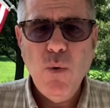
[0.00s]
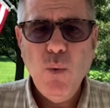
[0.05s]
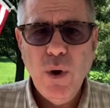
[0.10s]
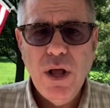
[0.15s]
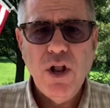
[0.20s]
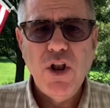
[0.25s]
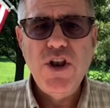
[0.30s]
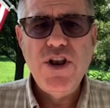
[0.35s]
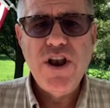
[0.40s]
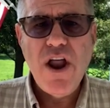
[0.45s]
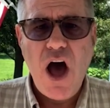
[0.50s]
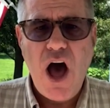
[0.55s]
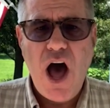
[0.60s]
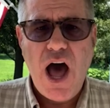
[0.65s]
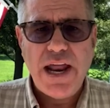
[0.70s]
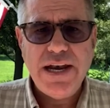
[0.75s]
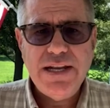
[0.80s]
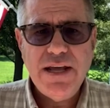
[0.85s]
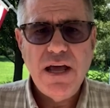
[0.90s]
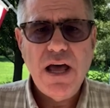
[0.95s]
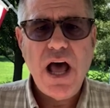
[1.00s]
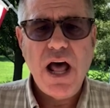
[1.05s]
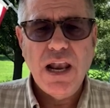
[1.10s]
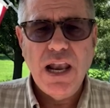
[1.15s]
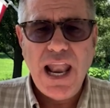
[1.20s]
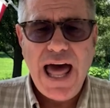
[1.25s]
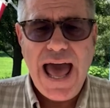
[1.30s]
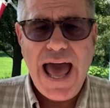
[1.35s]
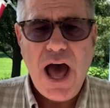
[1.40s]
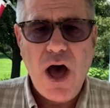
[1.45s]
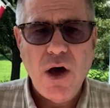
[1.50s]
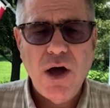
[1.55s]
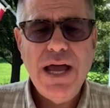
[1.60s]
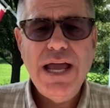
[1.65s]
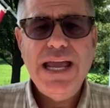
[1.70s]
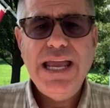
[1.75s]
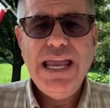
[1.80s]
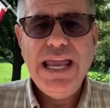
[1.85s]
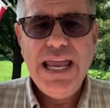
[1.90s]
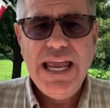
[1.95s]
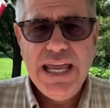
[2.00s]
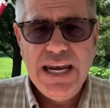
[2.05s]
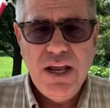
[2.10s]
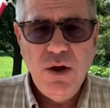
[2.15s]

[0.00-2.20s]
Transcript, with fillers: I will not allow